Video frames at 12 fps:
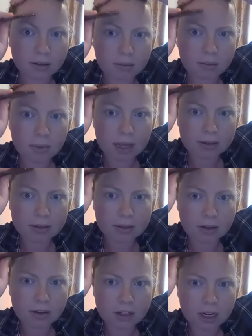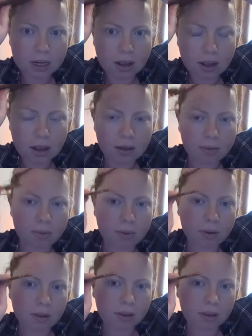massaging up